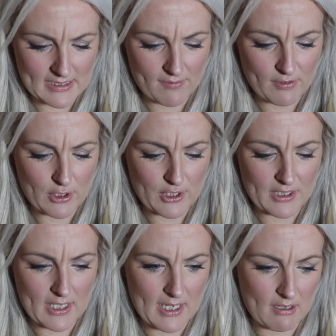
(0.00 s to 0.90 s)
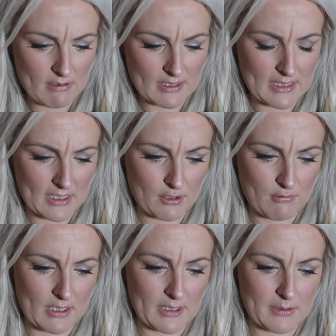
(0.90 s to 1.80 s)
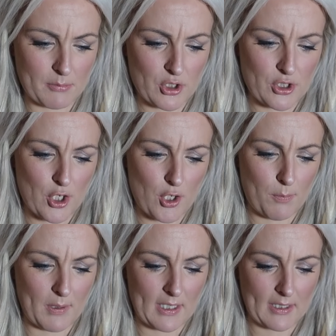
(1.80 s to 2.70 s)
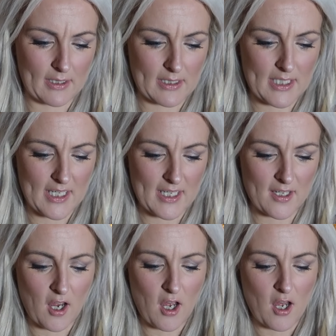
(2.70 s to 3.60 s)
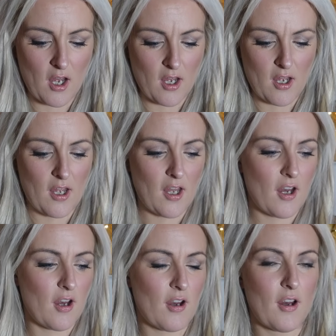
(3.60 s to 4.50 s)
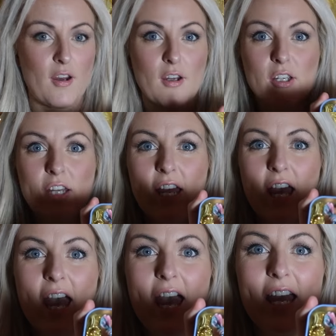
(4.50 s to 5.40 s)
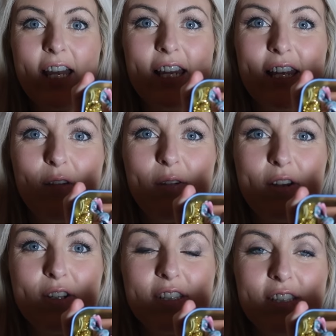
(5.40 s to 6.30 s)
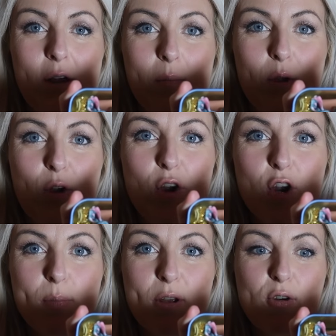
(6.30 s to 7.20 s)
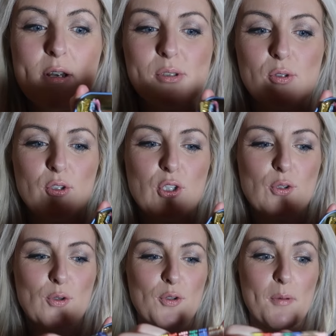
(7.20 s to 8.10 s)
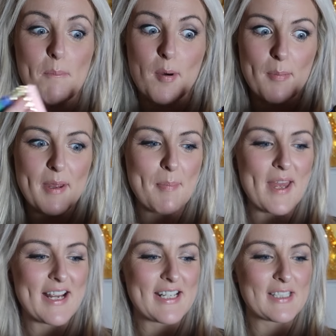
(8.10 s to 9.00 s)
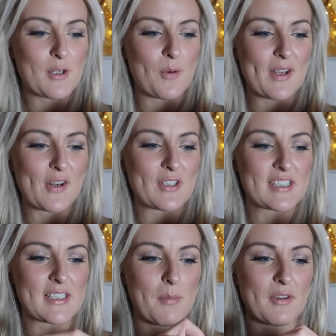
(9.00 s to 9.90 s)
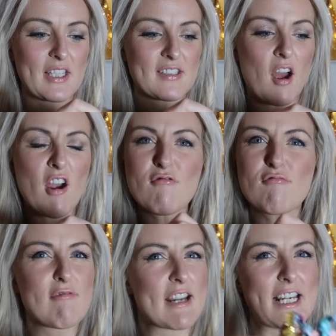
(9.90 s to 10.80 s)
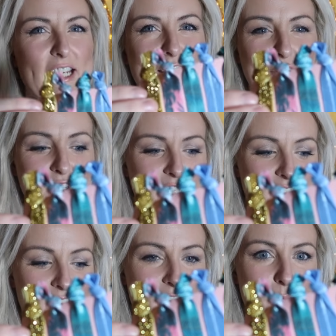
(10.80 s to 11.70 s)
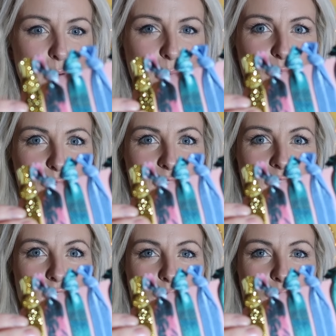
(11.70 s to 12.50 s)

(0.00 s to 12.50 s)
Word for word: Let's have a look at the hair accessories. Just opening the tin. Oh, and here we've got some Kirby grips, or do you call them bobby pins? We've got some of these. I really love these hair bubbles.